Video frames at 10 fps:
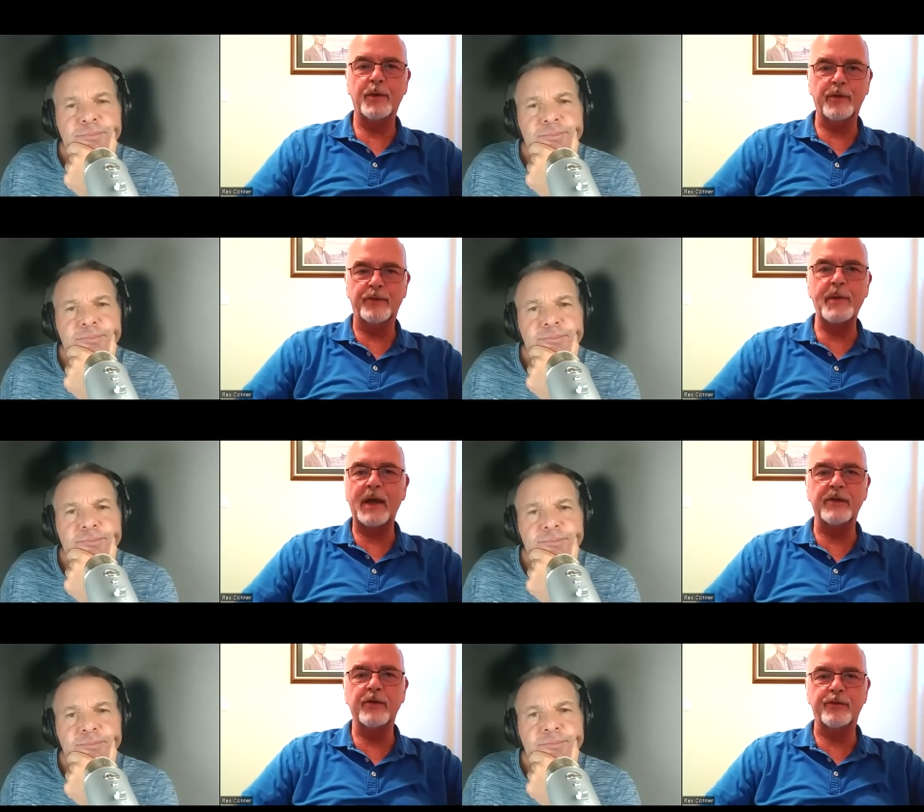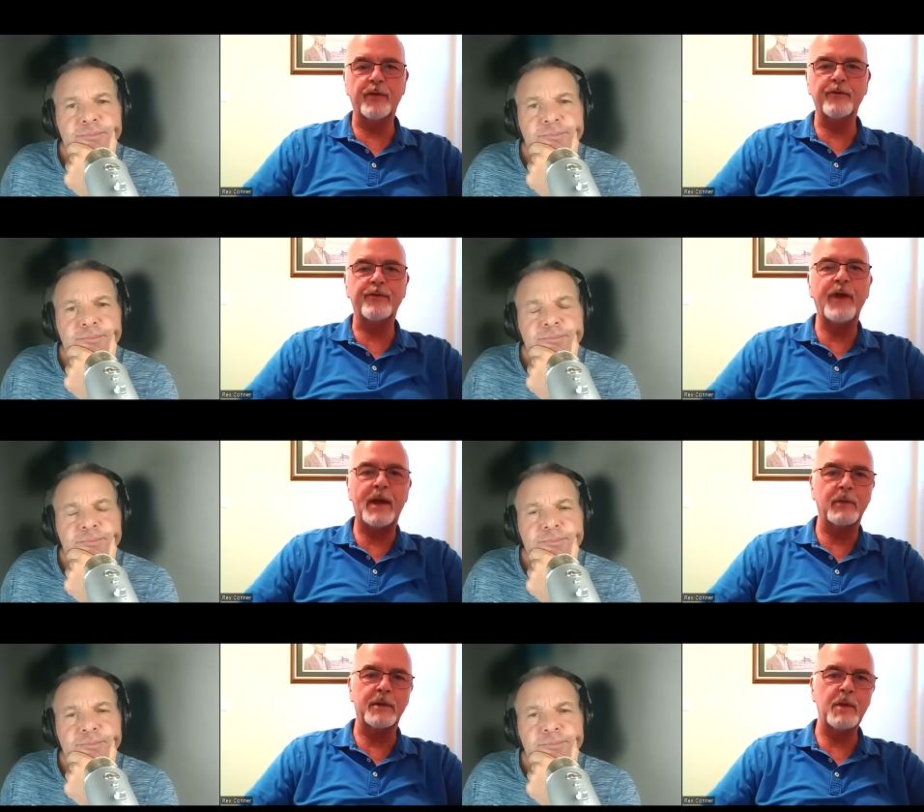Speaker 1: perspectives from
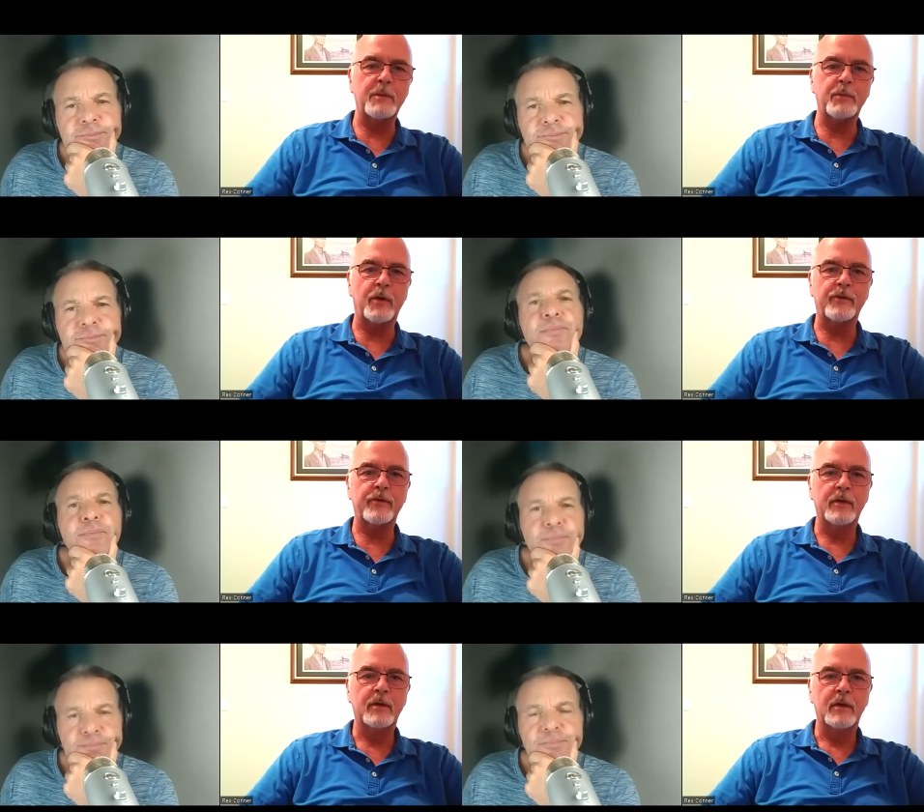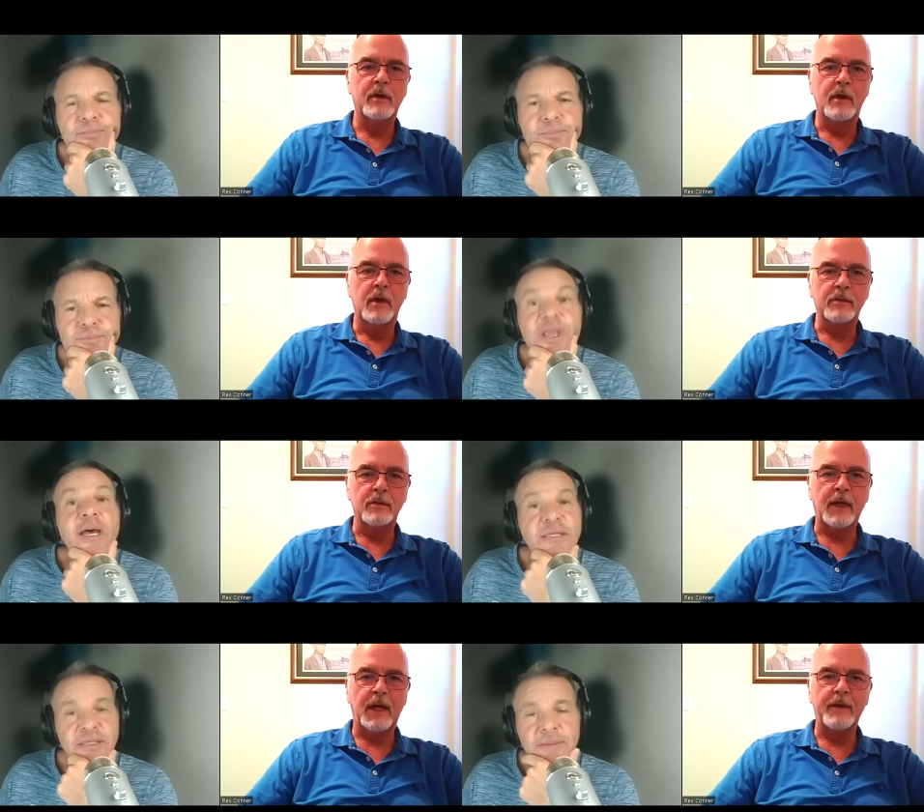family members.
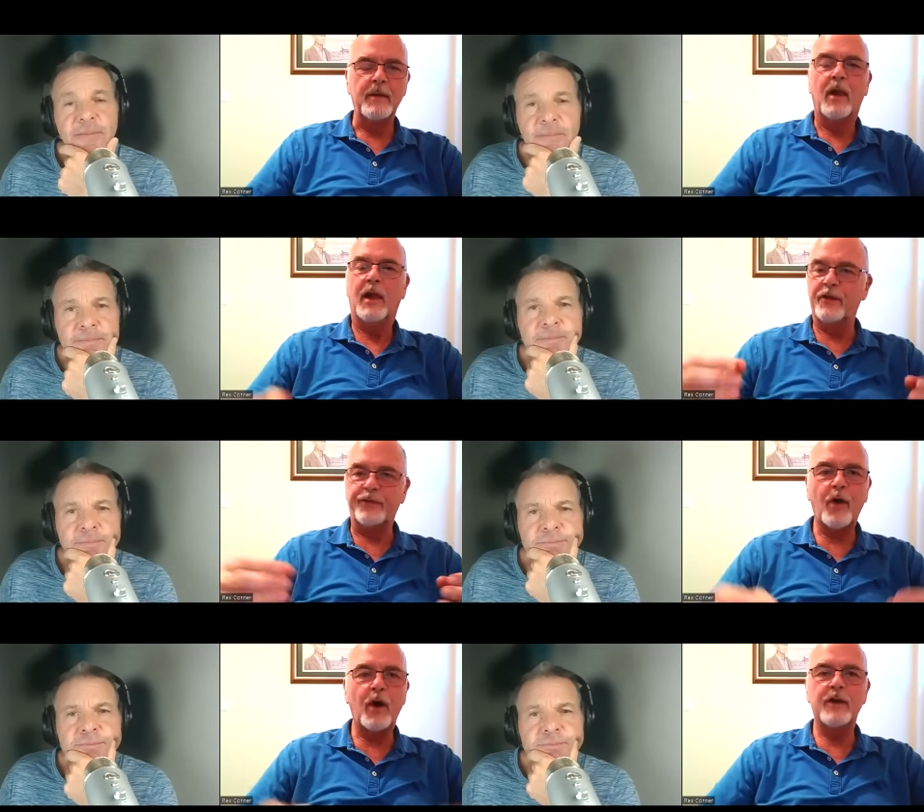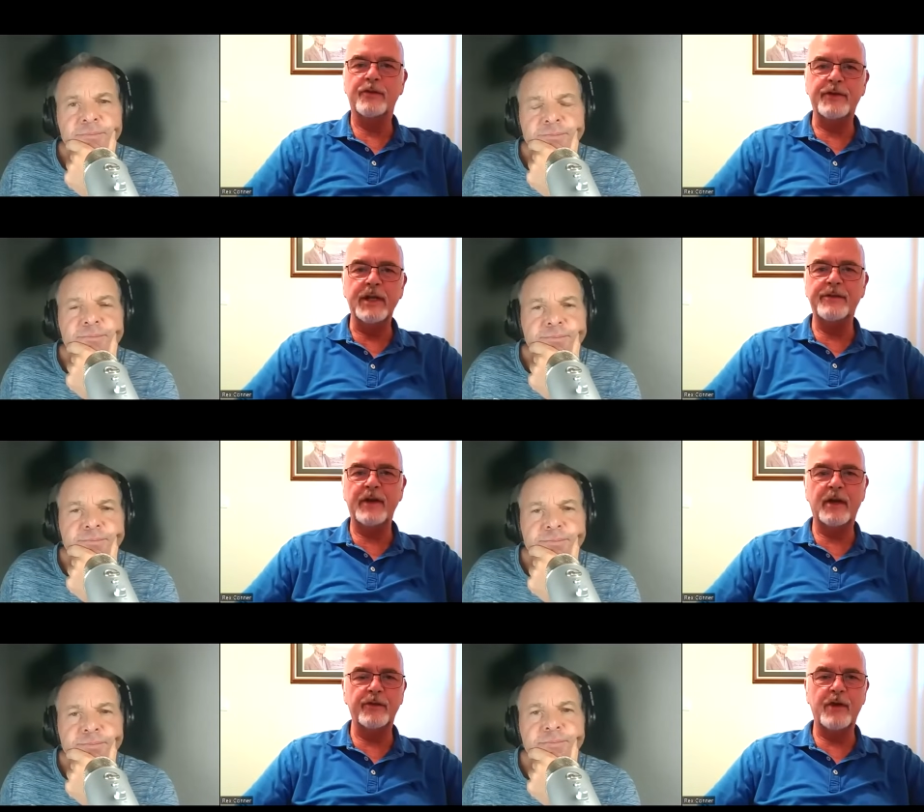Yes. Okay. As far as
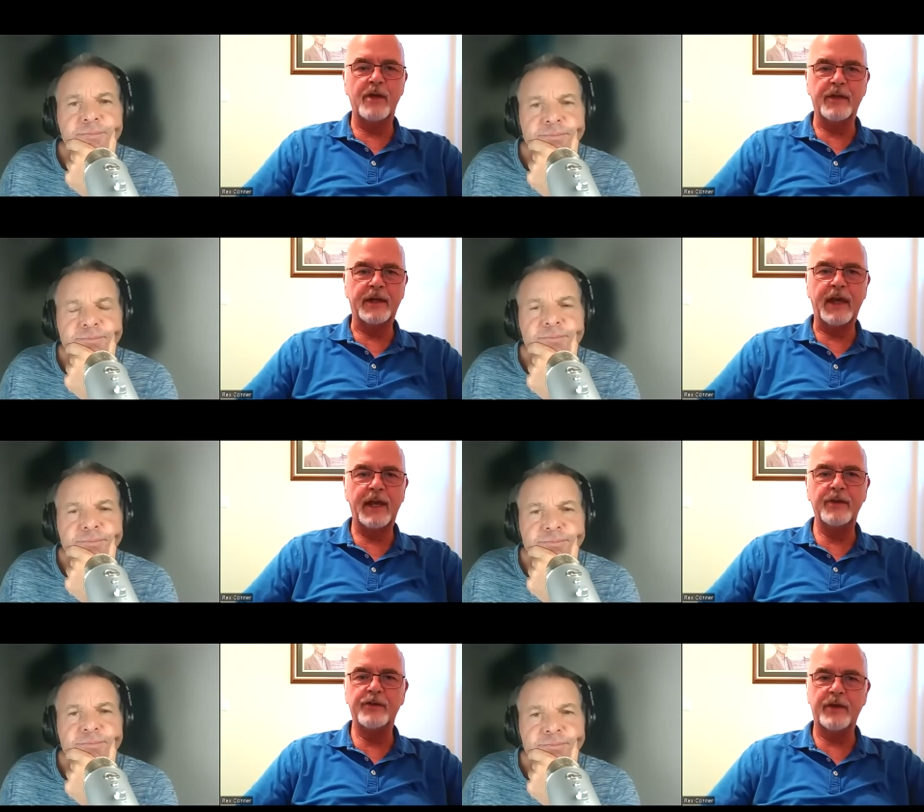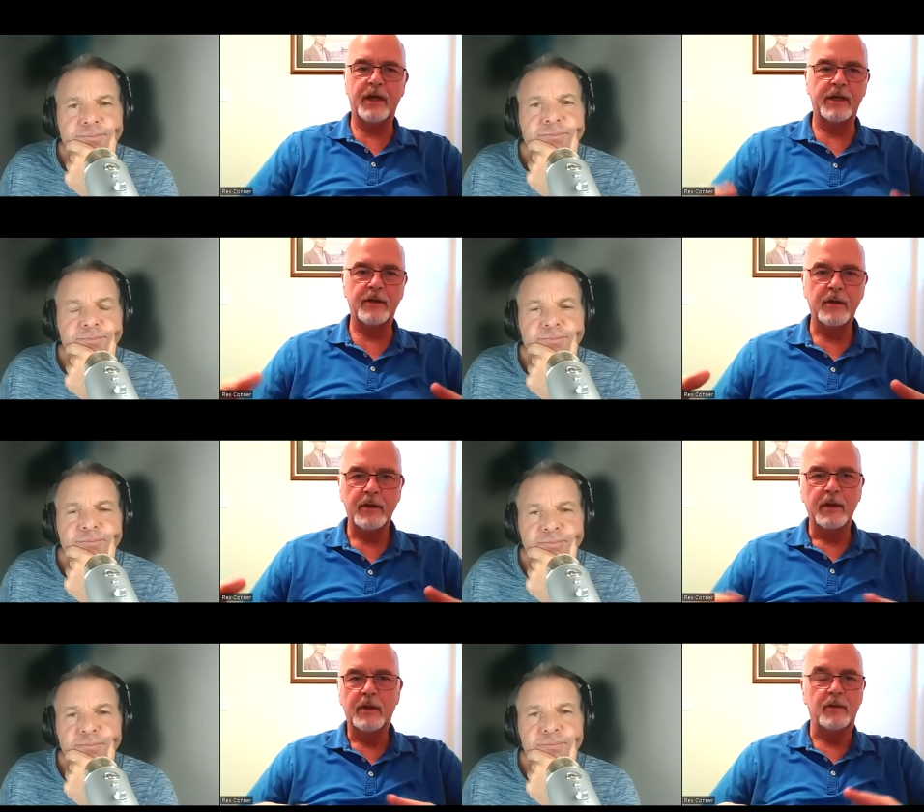details on the case and,
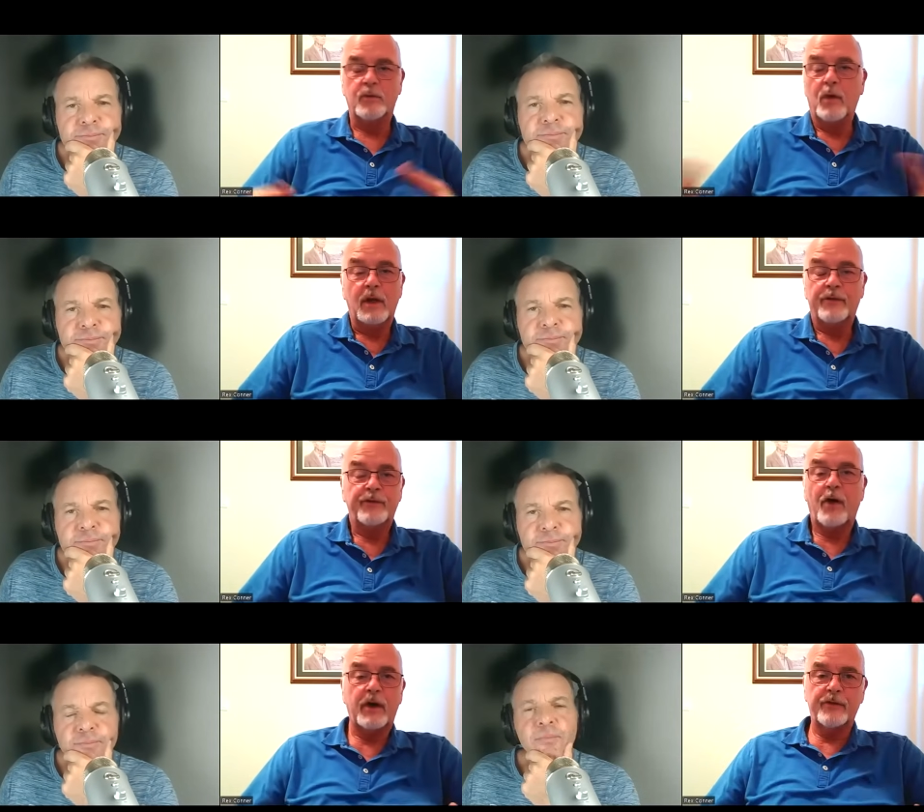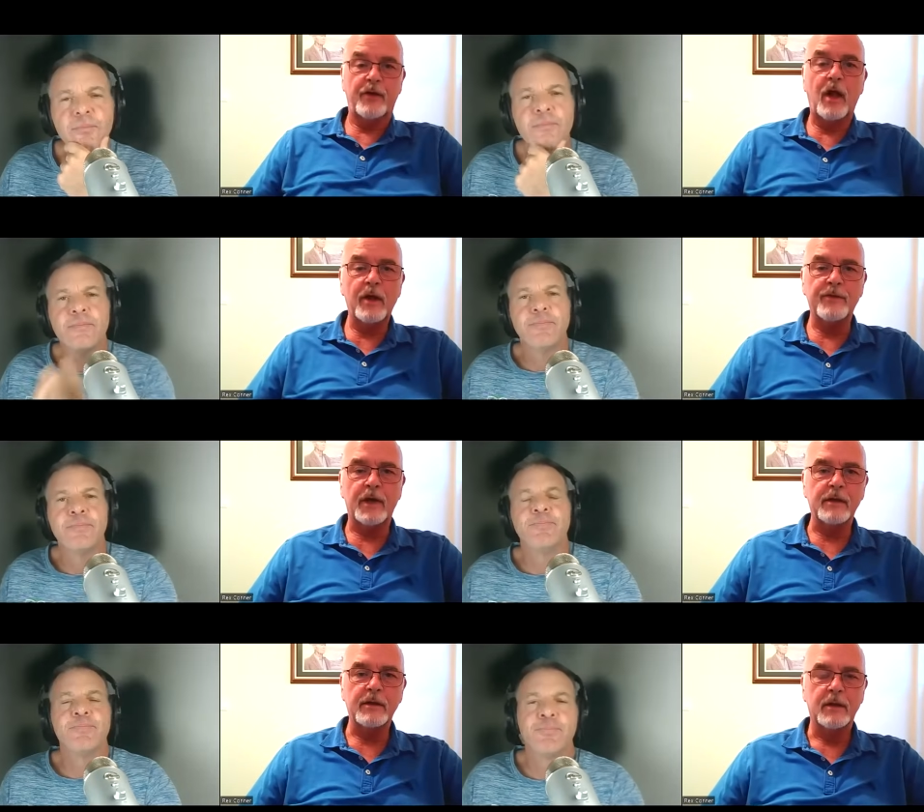well, as far as all of
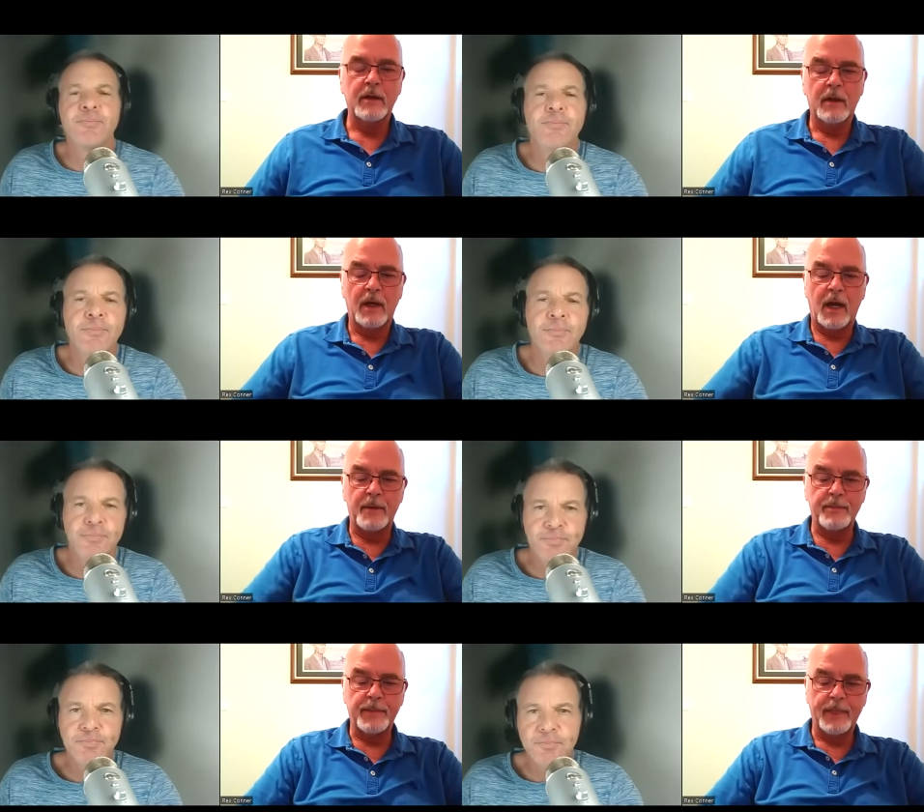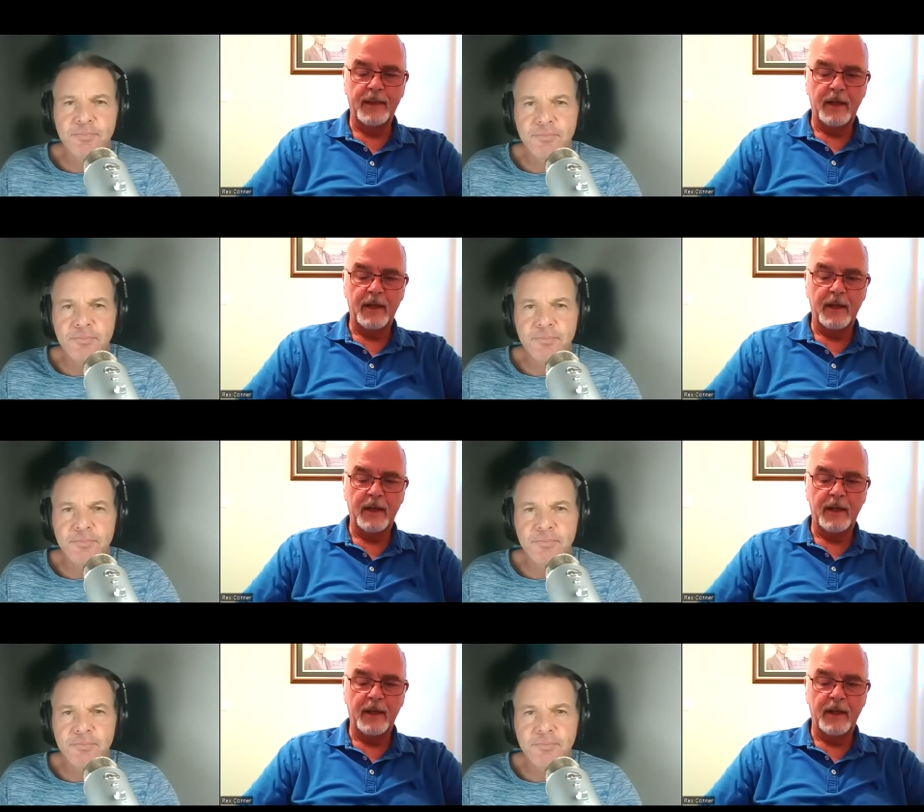it,